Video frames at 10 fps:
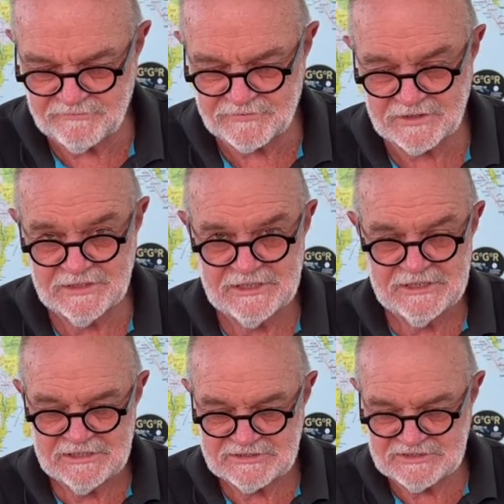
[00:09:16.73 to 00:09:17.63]
for a
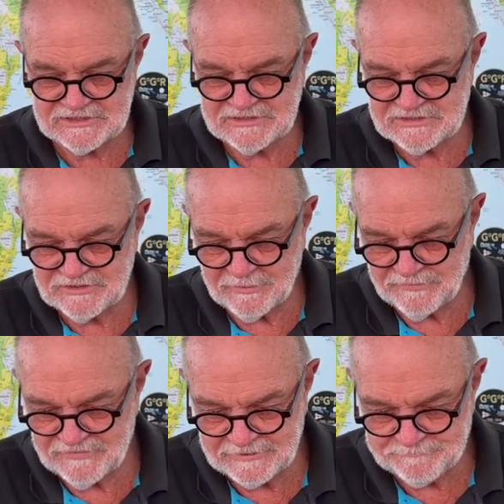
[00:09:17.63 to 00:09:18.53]
60s type
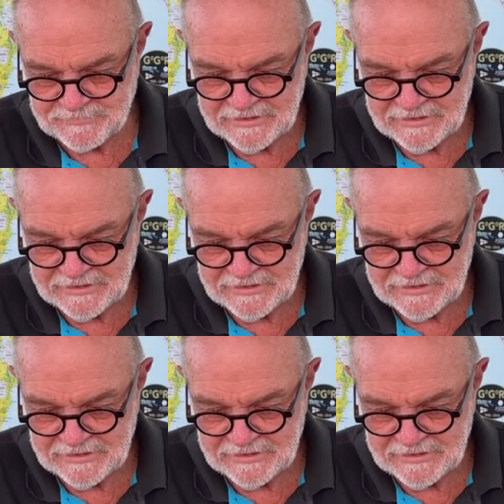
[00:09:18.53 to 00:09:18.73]
event.